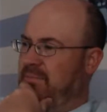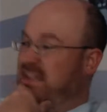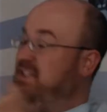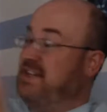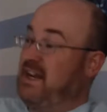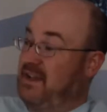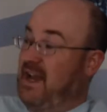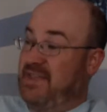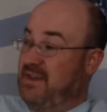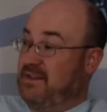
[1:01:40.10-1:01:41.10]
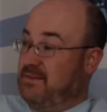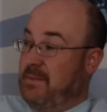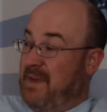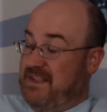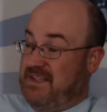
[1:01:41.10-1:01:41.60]
Incidentally, I think the
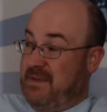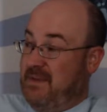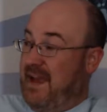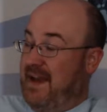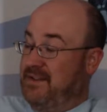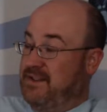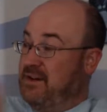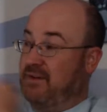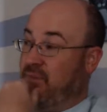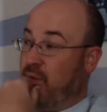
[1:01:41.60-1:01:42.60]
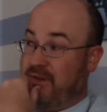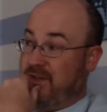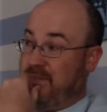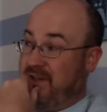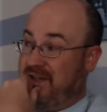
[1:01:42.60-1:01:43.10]
paint scheme he had on the 04
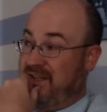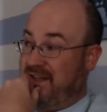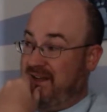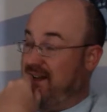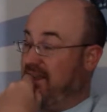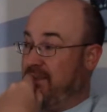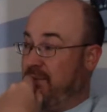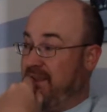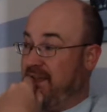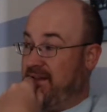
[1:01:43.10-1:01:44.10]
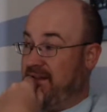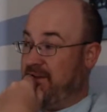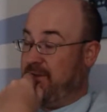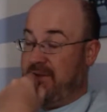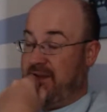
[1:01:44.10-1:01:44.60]
looks pretty clean. I like the way that
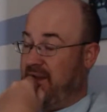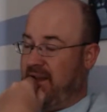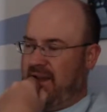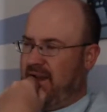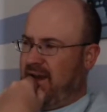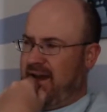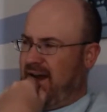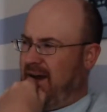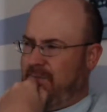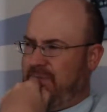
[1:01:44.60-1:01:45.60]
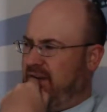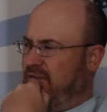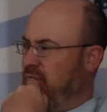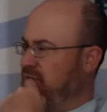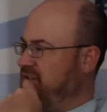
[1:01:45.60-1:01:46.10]
looked, but an
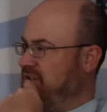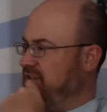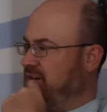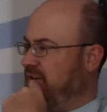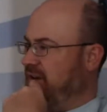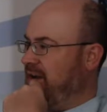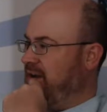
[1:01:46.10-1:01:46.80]
unfortunate deal there.